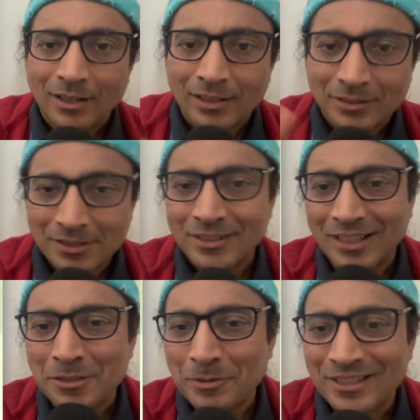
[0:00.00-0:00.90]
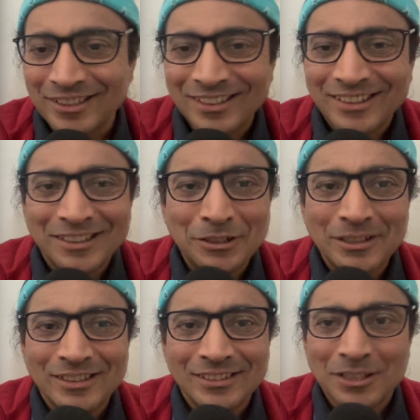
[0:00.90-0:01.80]
This is a nice picture.
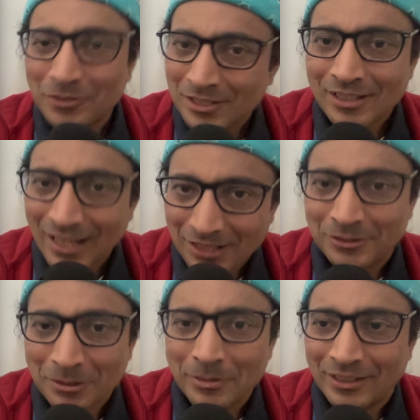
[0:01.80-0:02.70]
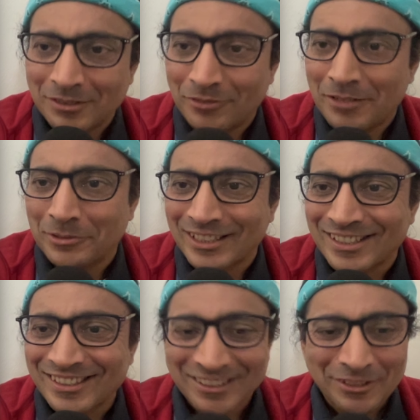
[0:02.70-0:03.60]
This was actually made in 5
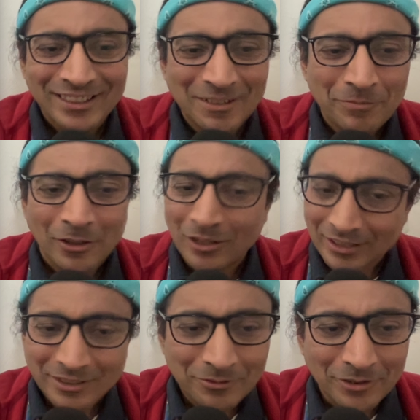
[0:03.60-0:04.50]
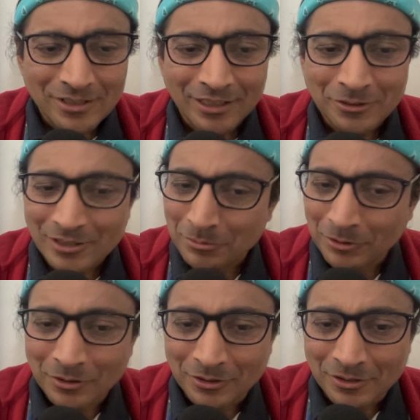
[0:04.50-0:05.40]
minutes. Okay. All I did was I took some
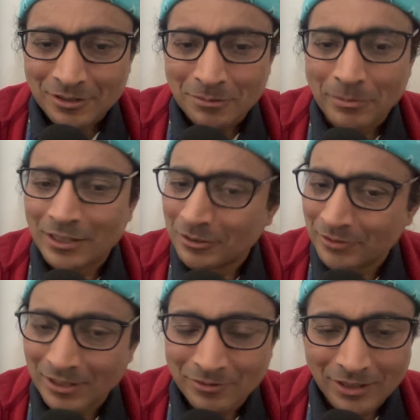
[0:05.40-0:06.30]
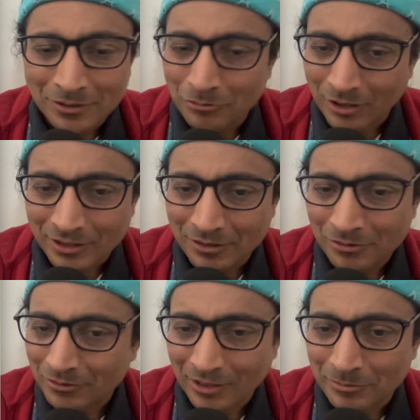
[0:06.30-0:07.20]
rolled oats, microwaved in water
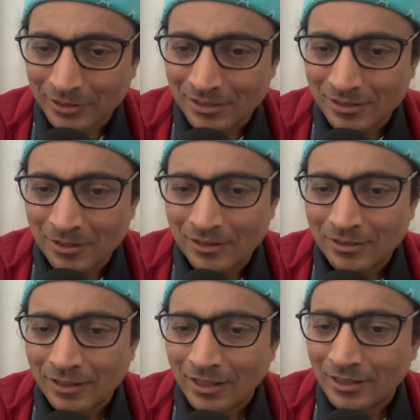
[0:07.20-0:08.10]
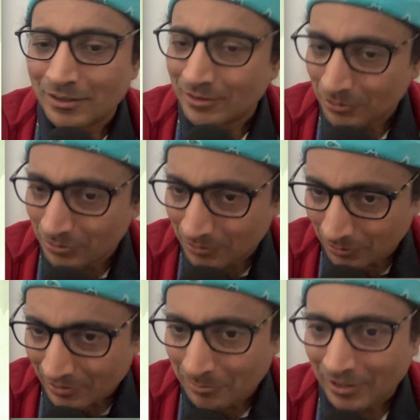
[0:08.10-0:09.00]
for 5 minutes. I
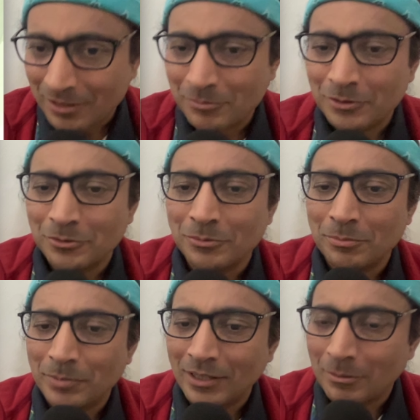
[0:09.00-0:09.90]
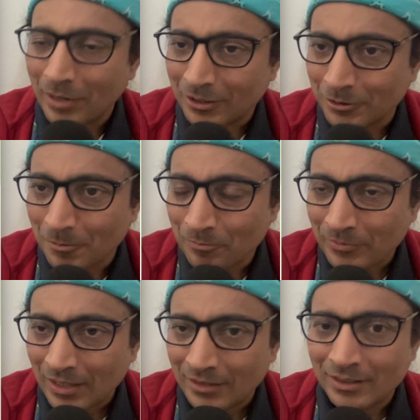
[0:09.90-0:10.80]
took some time to peel a mango
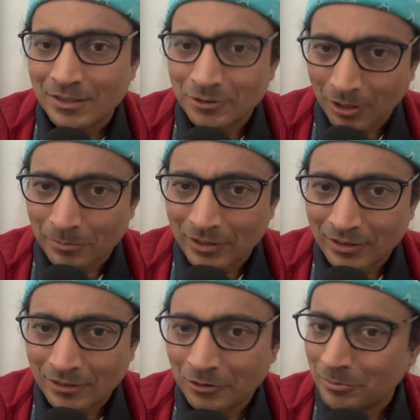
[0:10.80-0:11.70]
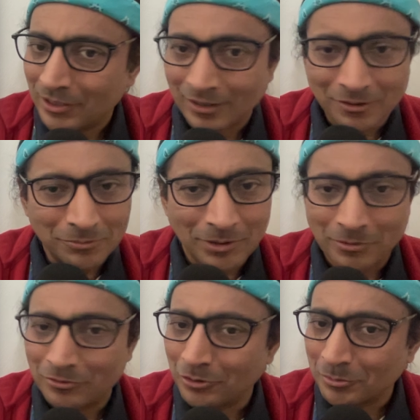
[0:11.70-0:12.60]
and then chop it. It took me around maybe
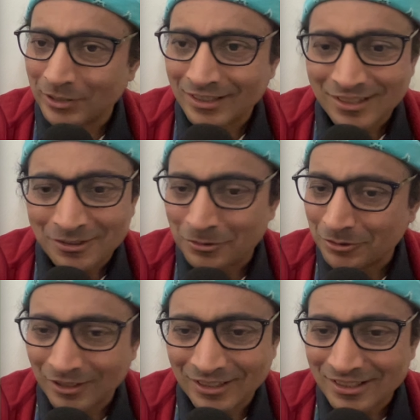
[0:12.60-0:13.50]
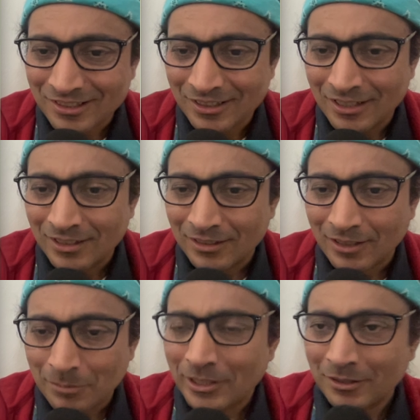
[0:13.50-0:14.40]
4 minutes to do all this.
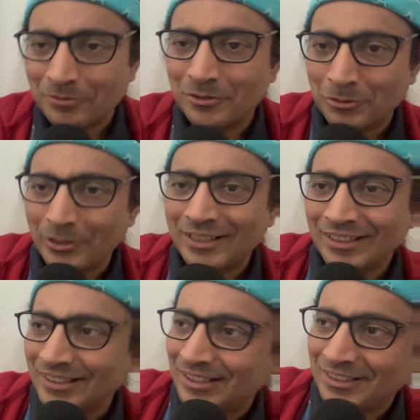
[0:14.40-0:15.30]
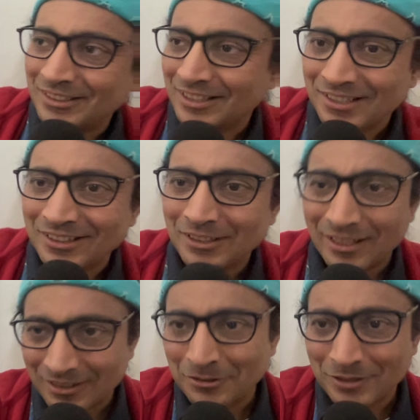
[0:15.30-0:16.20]
I'm kind of quick in the kitchen. I
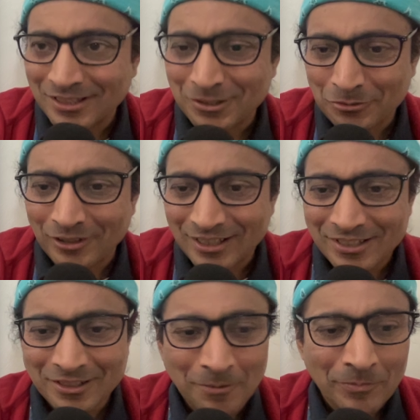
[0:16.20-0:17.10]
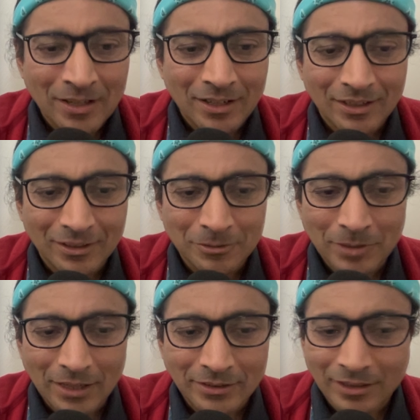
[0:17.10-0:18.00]
can do things fast.
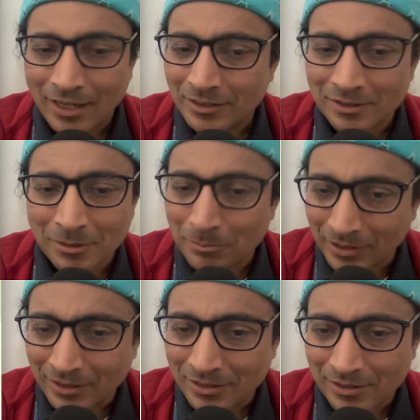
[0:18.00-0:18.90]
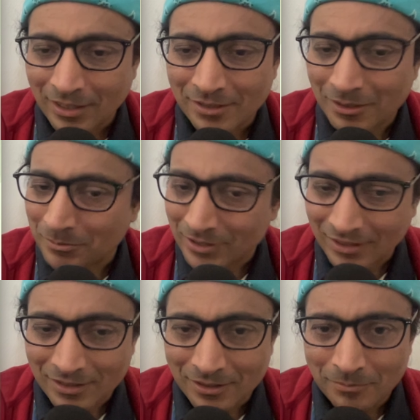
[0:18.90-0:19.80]
And then I added some berries and some
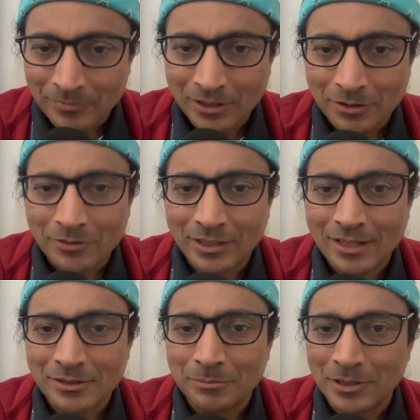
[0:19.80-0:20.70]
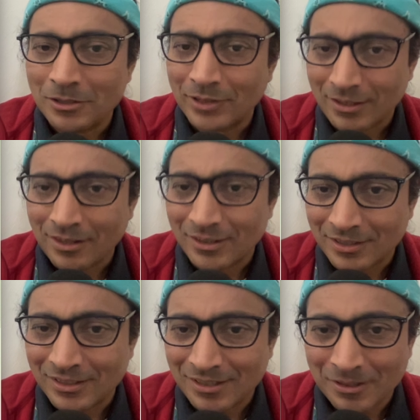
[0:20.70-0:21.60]
seeds. Now this one has a bunch of extra
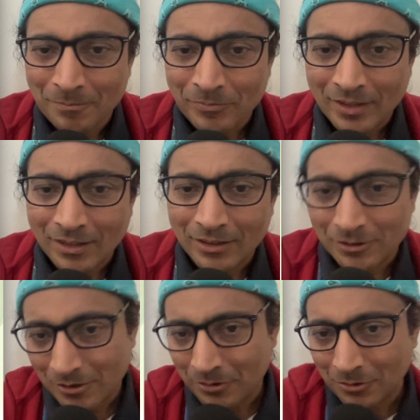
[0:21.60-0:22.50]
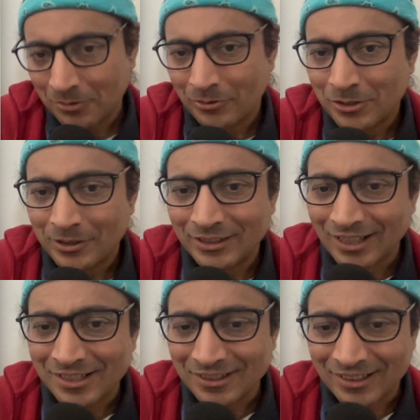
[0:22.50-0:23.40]
seeds. It also looks visually
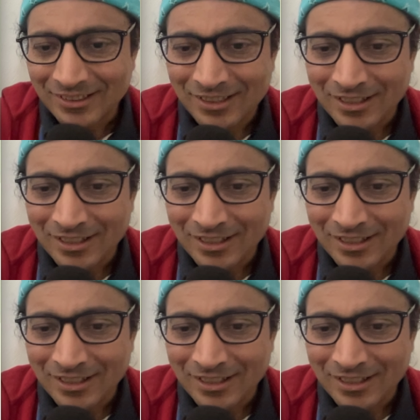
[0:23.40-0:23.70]
nice, right?